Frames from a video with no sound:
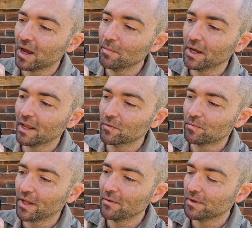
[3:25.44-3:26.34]
I might have a
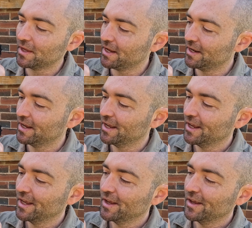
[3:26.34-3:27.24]
play with that.
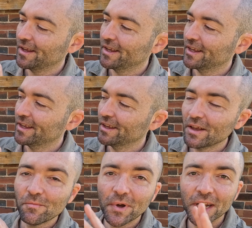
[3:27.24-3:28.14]
But